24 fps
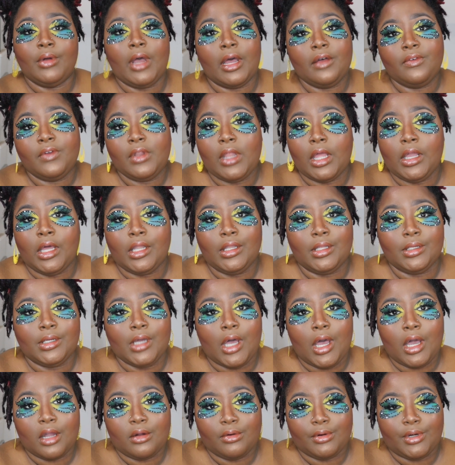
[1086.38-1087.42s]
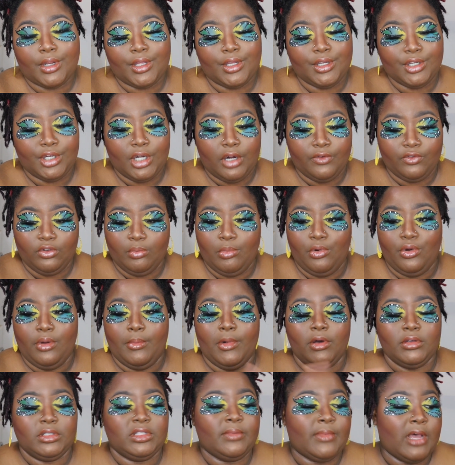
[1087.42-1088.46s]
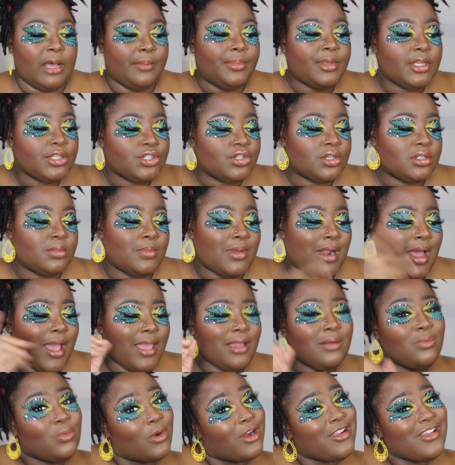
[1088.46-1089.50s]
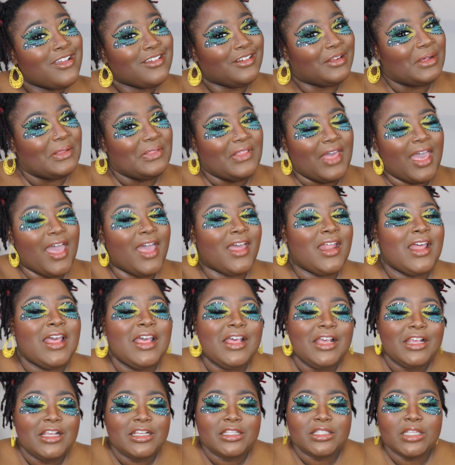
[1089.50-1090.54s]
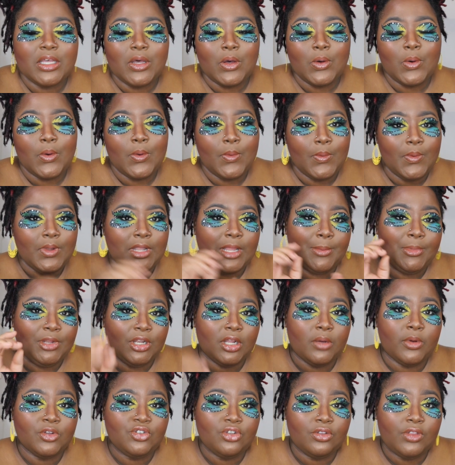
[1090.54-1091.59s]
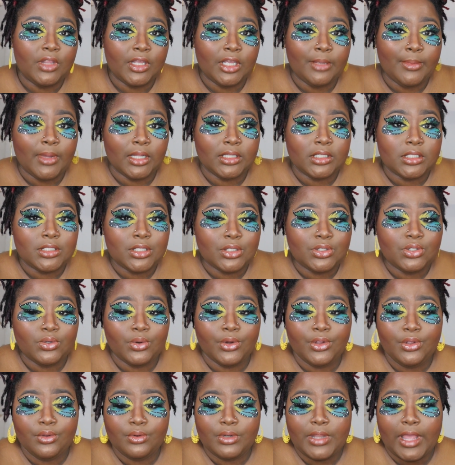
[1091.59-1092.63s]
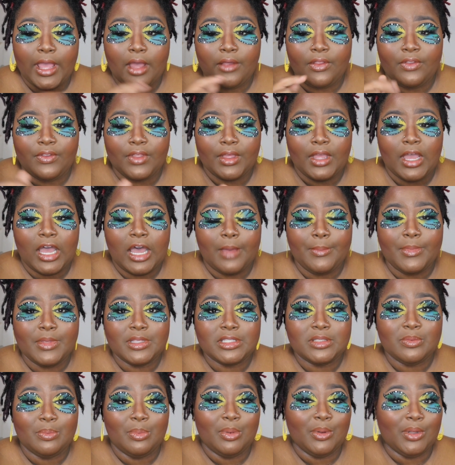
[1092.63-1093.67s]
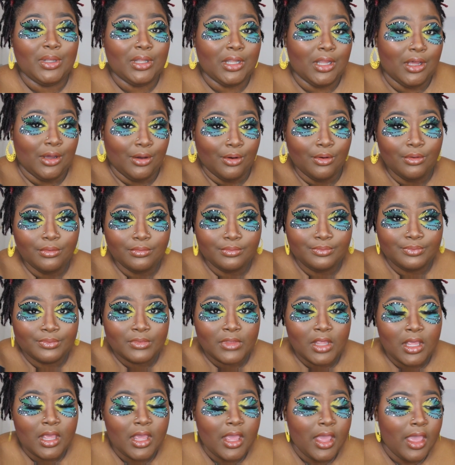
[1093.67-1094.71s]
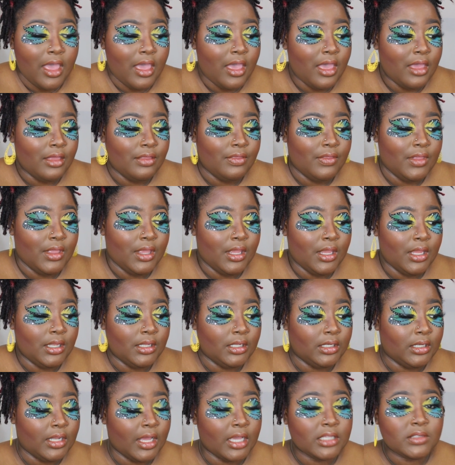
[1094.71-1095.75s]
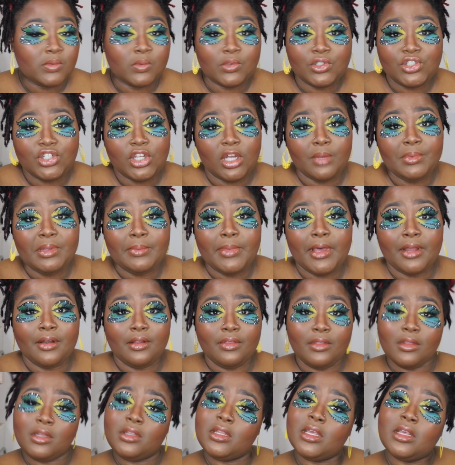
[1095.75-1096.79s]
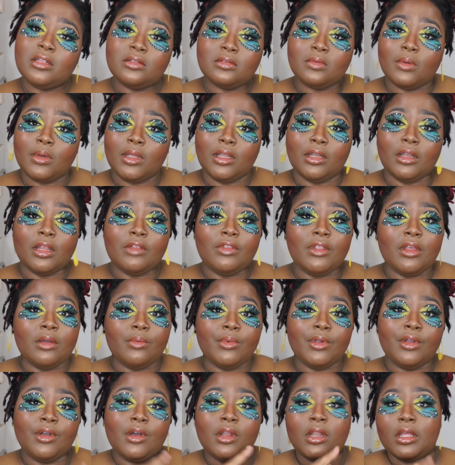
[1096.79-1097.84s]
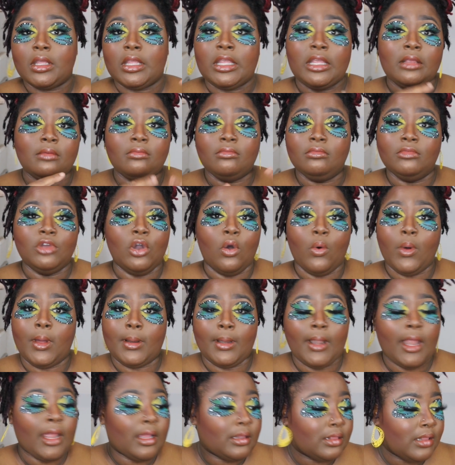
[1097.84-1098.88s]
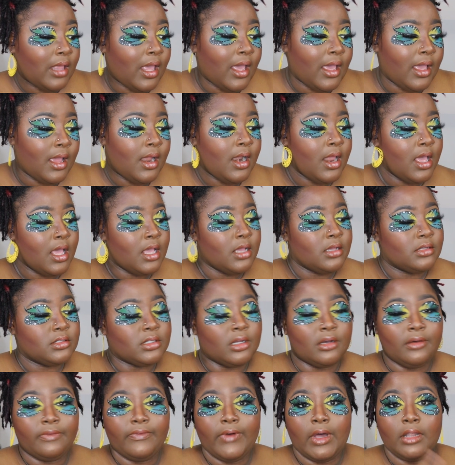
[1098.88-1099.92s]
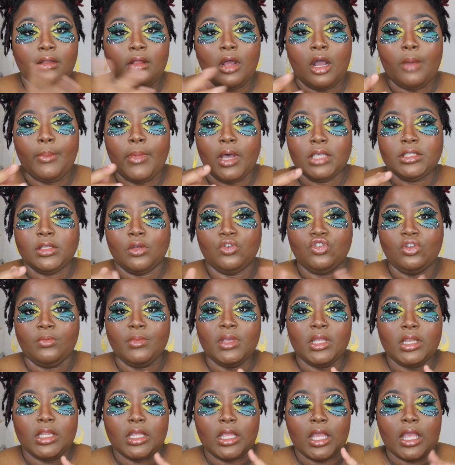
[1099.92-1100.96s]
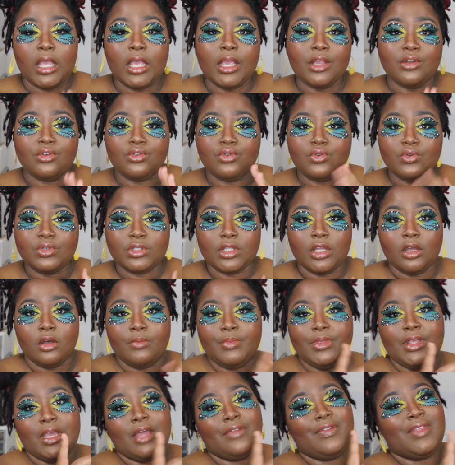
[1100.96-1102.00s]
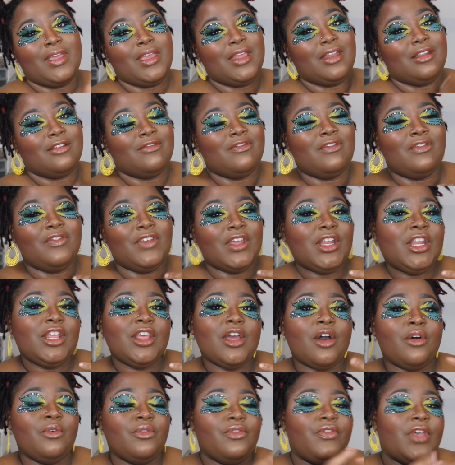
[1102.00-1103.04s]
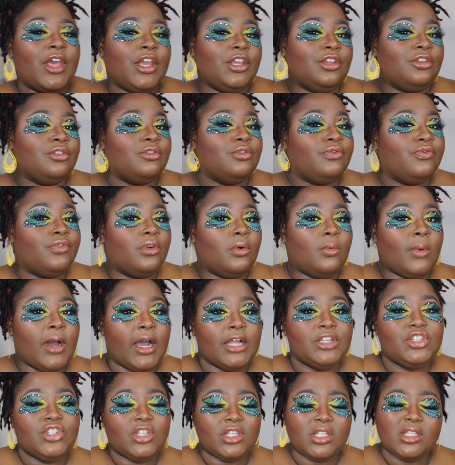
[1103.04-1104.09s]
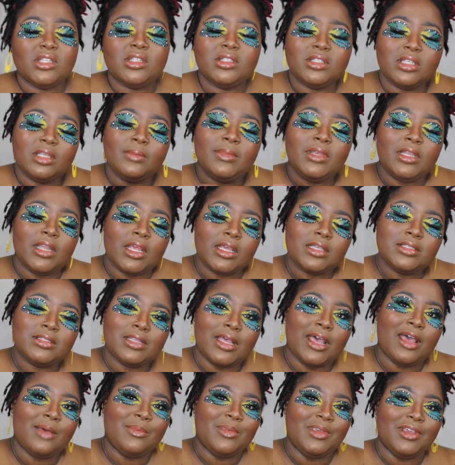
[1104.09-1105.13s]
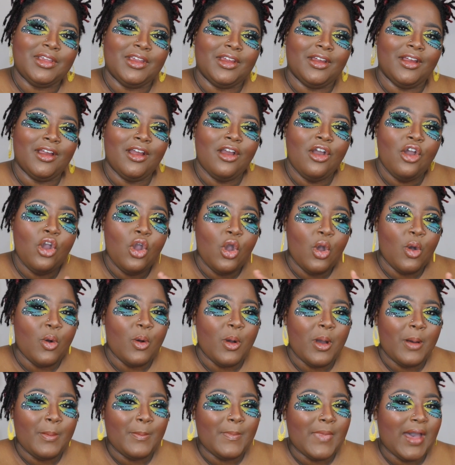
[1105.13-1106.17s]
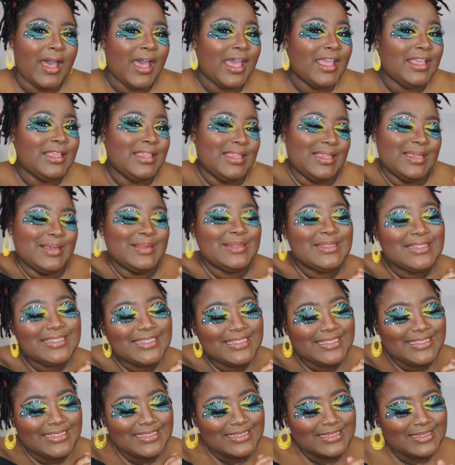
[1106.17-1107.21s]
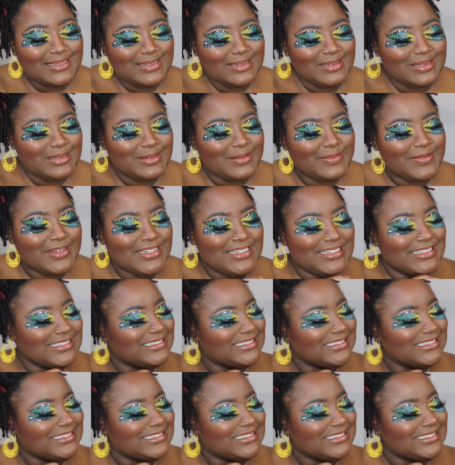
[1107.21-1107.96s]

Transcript: I feel like I look awkward and uncomfortable in most of my pictures, but I am working on that. So let me know what you think about this tutorial down in the comments below. And then the next one shall be better than this one, and then we're going to keep going like that. So follow all my social media handles. They'll be at the end of the video. Thank you for watching, and see me next time here on my YouTube.